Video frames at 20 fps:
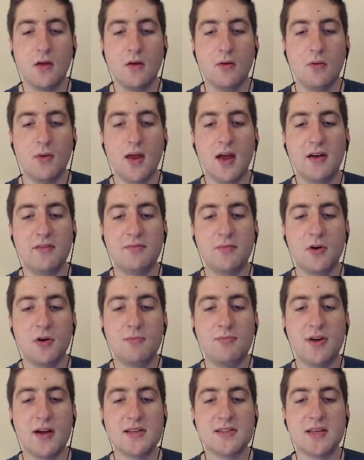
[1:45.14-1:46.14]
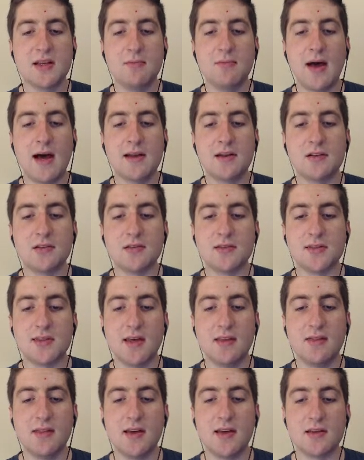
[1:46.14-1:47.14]
we have more pressing matters
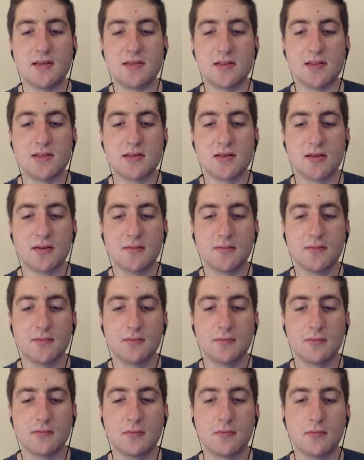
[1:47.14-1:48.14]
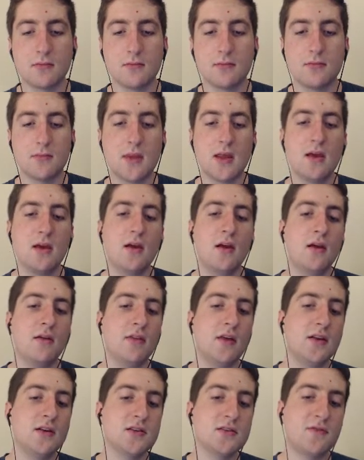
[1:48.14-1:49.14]
than this.
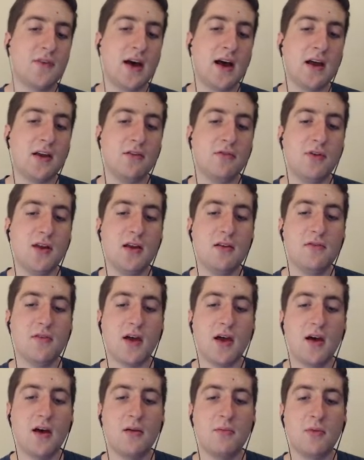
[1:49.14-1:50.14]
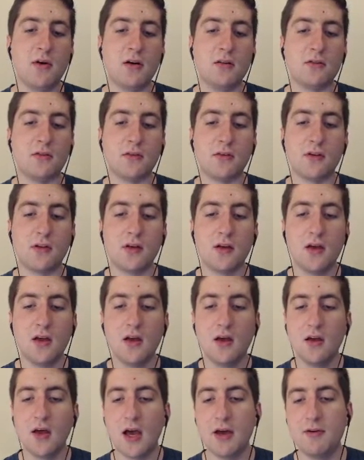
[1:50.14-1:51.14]
Let us find Reeve Hermond
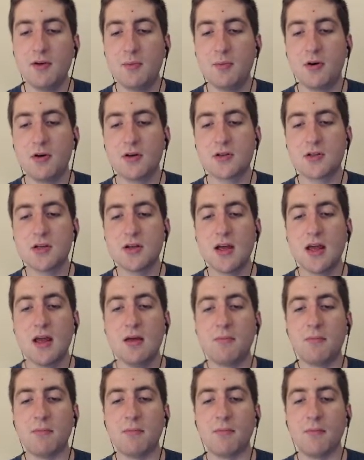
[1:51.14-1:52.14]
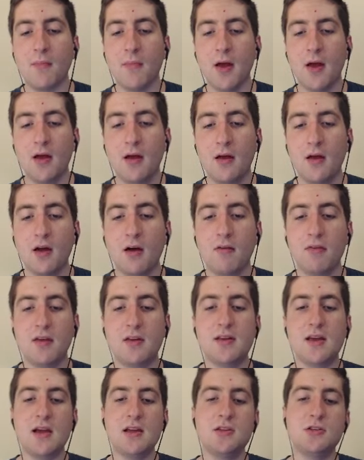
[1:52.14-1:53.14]
and report to him of the
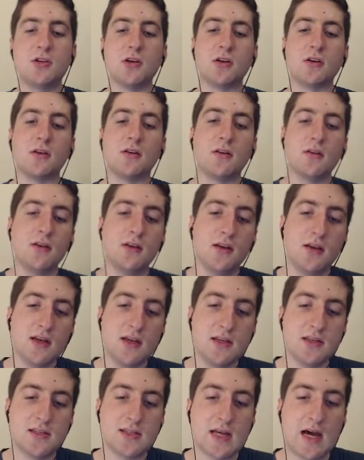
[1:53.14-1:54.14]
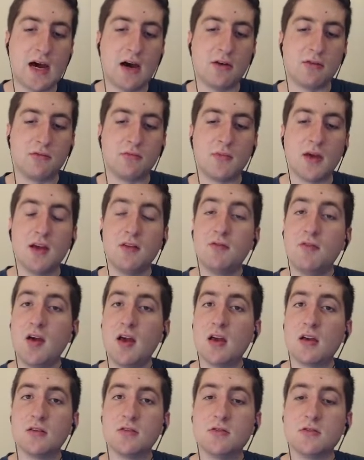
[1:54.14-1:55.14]
danger his town may
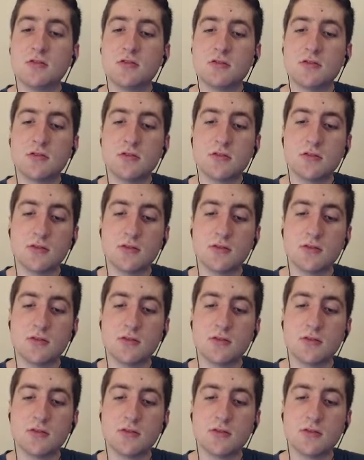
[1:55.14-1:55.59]
face.